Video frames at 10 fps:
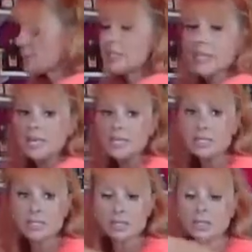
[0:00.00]
the
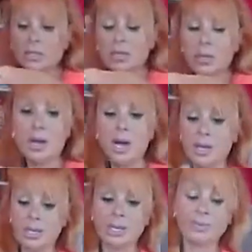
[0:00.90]
lettuce. I
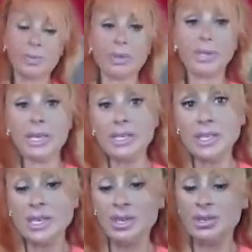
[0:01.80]
keep lettuce
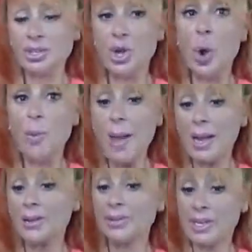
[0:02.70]
in here. There's a whole
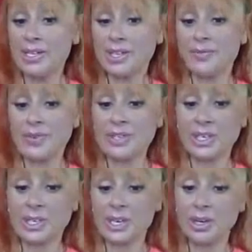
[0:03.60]
bag of lettuce that fits
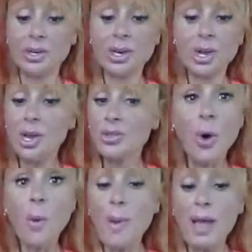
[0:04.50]
in here. The
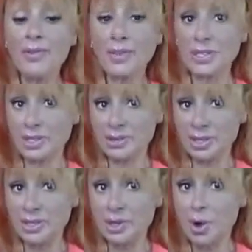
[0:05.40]
whole bag fits in here.
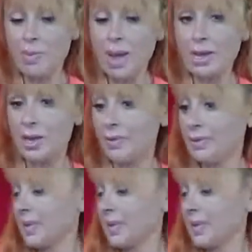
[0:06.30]
That's the whole bag of